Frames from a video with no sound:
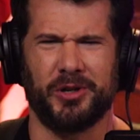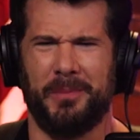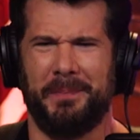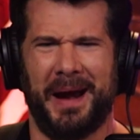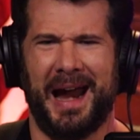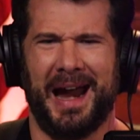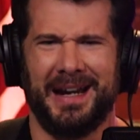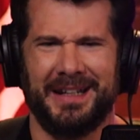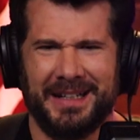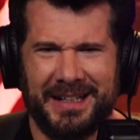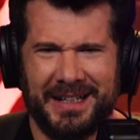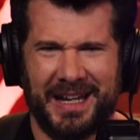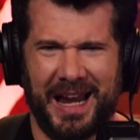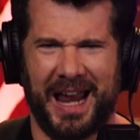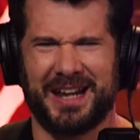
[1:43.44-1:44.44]
so bad.
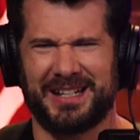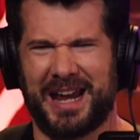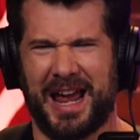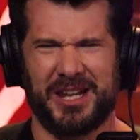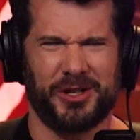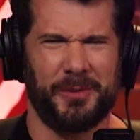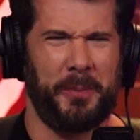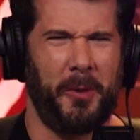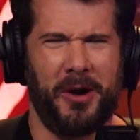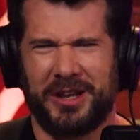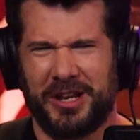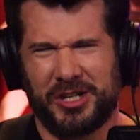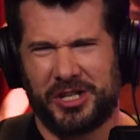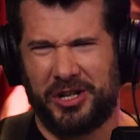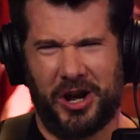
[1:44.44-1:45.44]
Yes, I
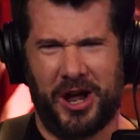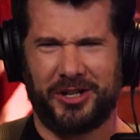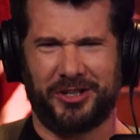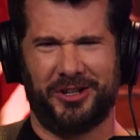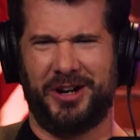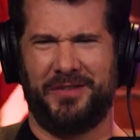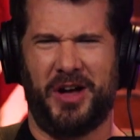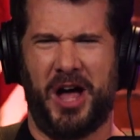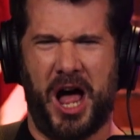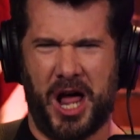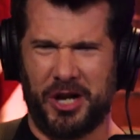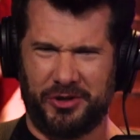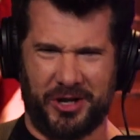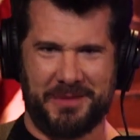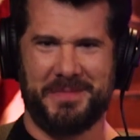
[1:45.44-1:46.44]
support the slaughter of
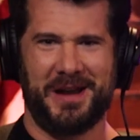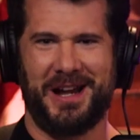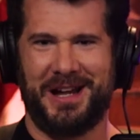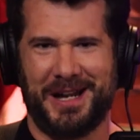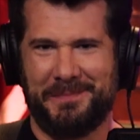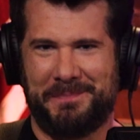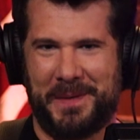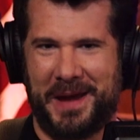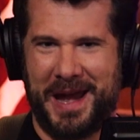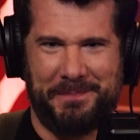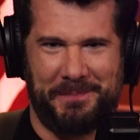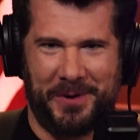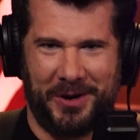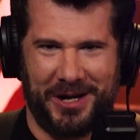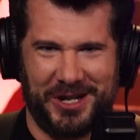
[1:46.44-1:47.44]
100 million
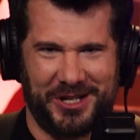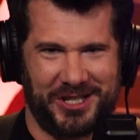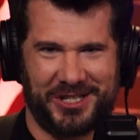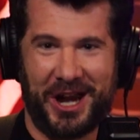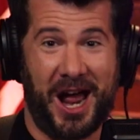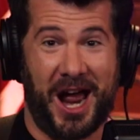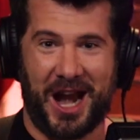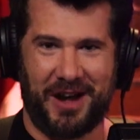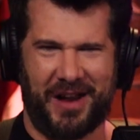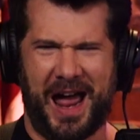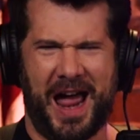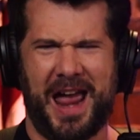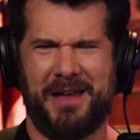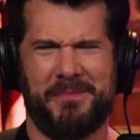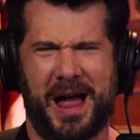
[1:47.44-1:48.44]
people and
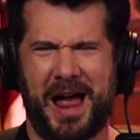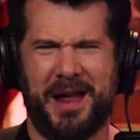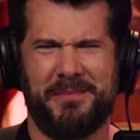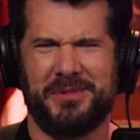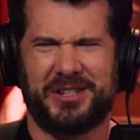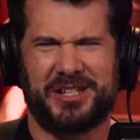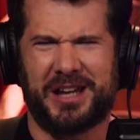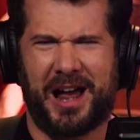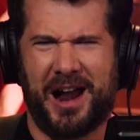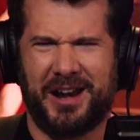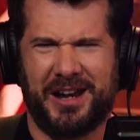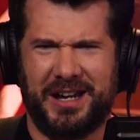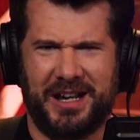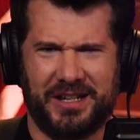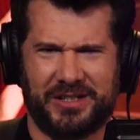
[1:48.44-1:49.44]
I'm a
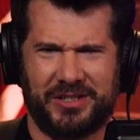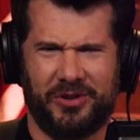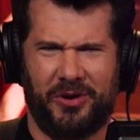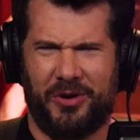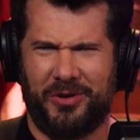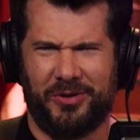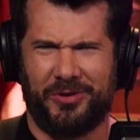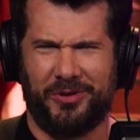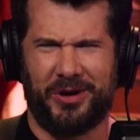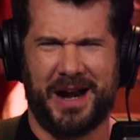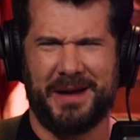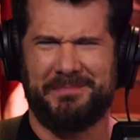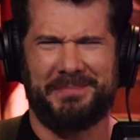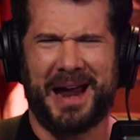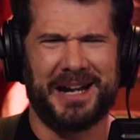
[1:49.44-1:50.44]
Stalinist. Oh,
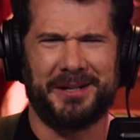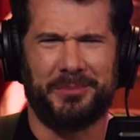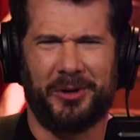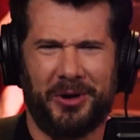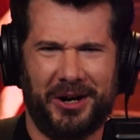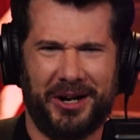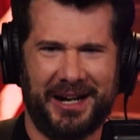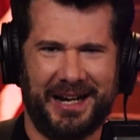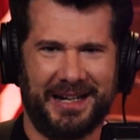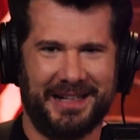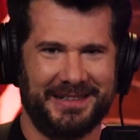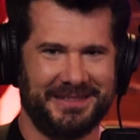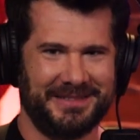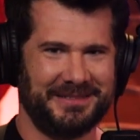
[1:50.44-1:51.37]
I'm bad boy.